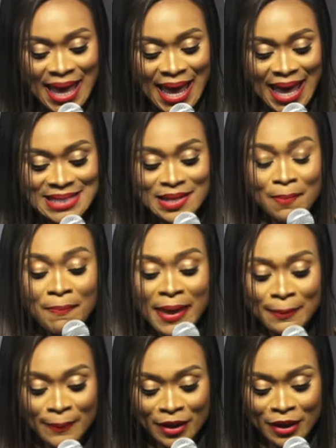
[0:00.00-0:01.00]
as a
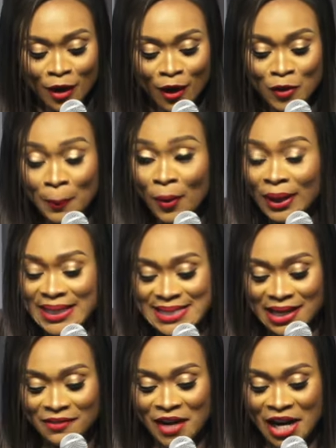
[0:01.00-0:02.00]
member of the Policy
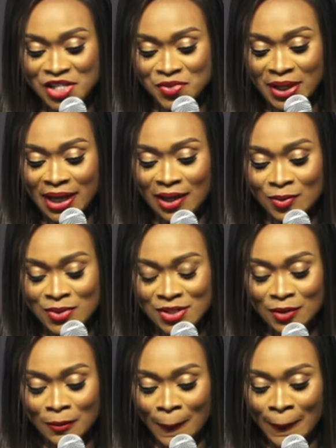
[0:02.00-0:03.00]
Advisory
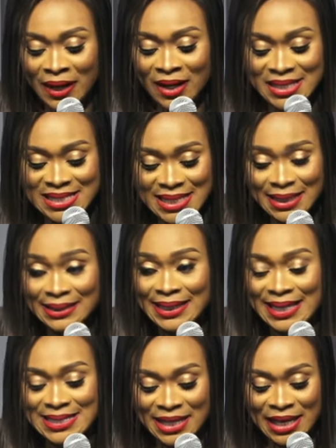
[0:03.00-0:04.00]
Council,
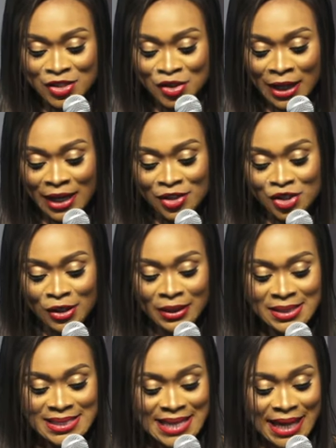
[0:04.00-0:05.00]
articulating
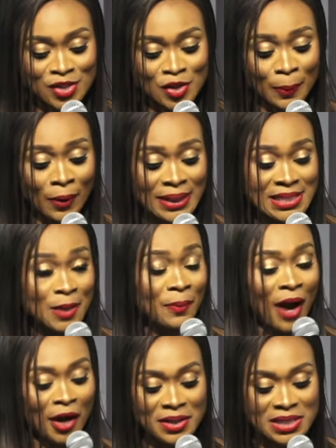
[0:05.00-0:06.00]
education sector policy
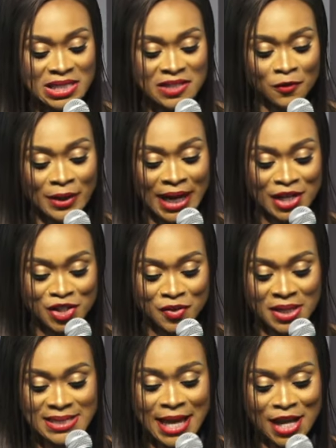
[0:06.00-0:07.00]
priorities for
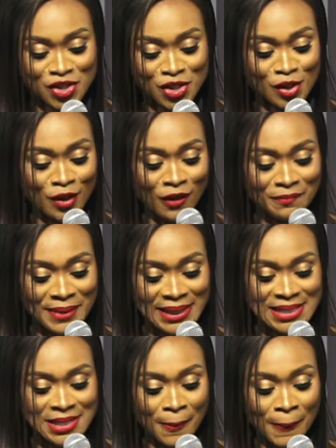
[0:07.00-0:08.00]
Nigeria's national
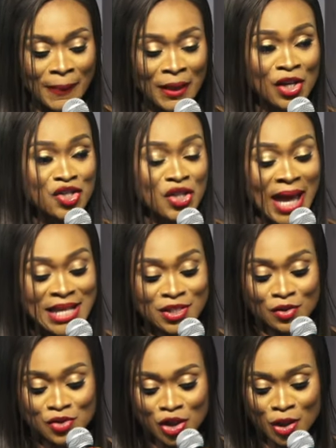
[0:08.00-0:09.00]
government. She has
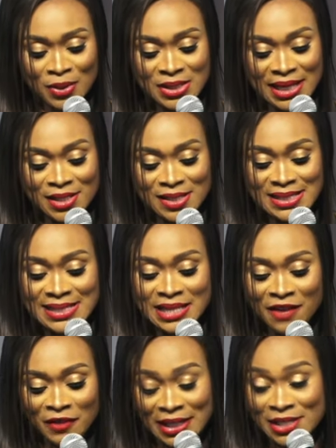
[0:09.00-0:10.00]
contributed to
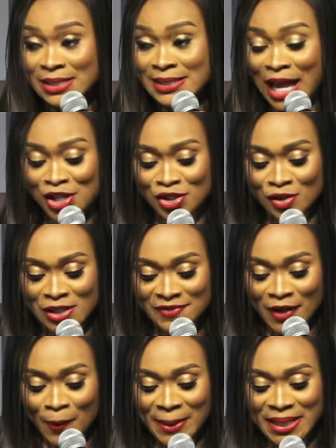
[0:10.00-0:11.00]
several international
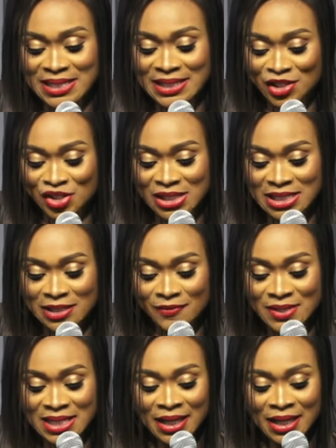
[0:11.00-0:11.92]
development initiatives,